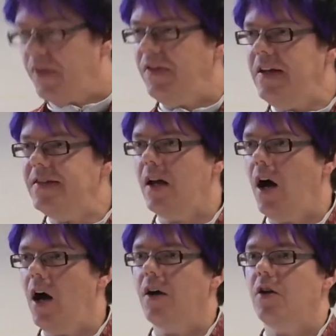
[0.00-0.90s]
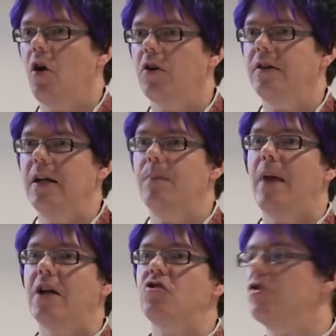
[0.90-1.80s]
These are not
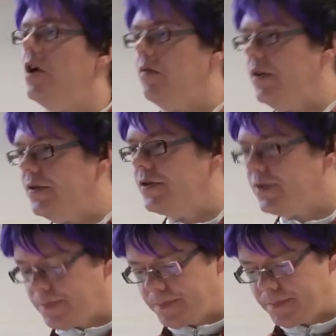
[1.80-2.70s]
imaginaries.